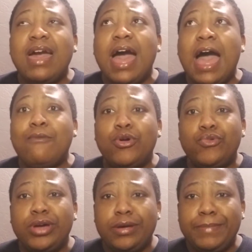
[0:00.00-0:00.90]
I went
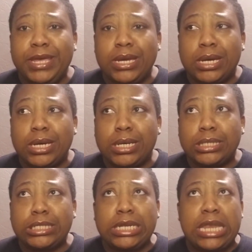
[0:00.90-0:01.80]
with Amica.
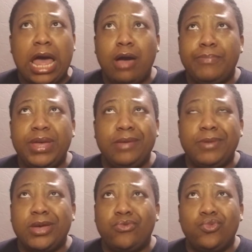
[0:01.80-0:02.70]
The down
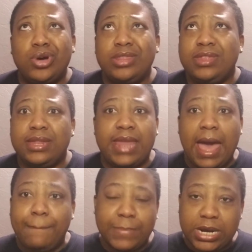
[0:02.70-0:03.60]
payment wasn't
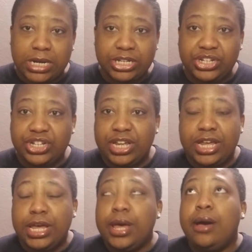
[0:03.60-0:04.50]
that much.
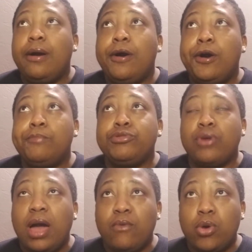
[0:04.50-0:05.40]
So
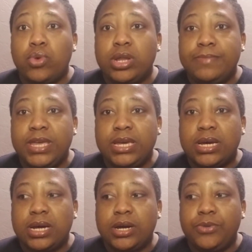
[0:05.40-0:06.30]
I went with
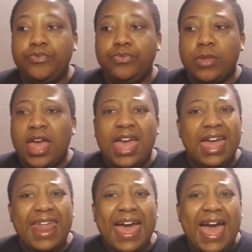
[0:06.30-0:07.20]
Amica.
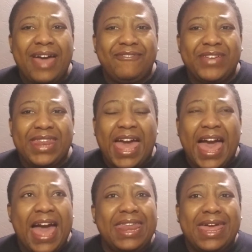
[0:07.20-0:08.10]
And I haven't
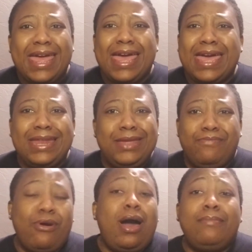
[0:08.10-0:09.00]
had any
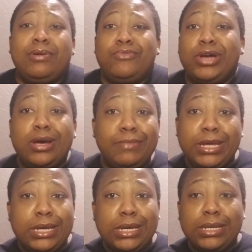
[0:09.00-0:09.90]
problem with
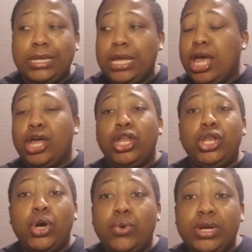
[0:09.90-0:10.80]
Amica.
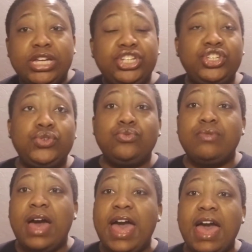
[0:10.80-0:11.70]
No issue.
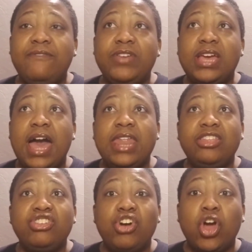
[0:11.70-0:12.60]
I haven't got
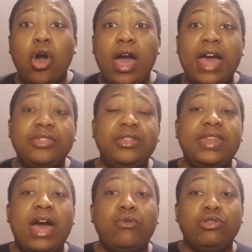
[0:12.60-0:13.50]
into a car accident
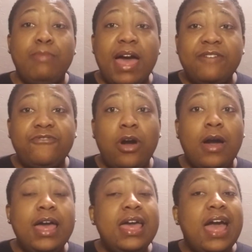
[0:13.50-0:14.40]
that was my fault.
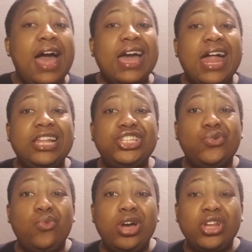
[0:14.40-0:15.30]
I got into
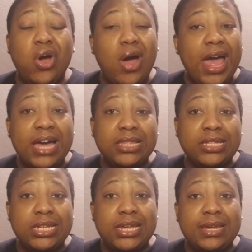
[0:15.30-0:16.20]
one car
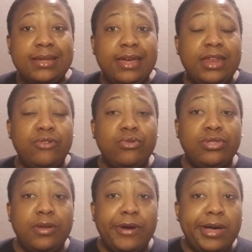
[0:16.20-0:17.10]
accident and it was
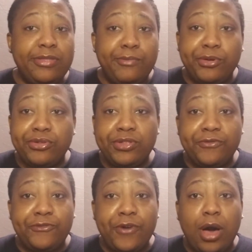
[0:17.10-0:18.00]
the other
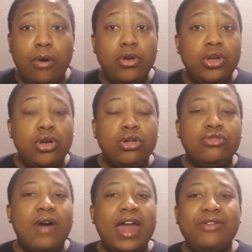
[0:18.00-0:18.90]
person's fault.
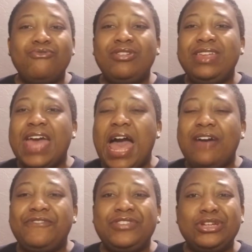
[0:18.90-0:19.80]
So I didn't really
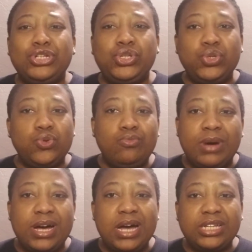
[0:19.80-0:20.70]
have to do
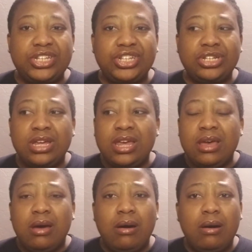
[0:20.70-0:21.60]
much.
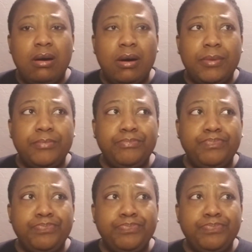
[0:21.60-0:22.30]
Um,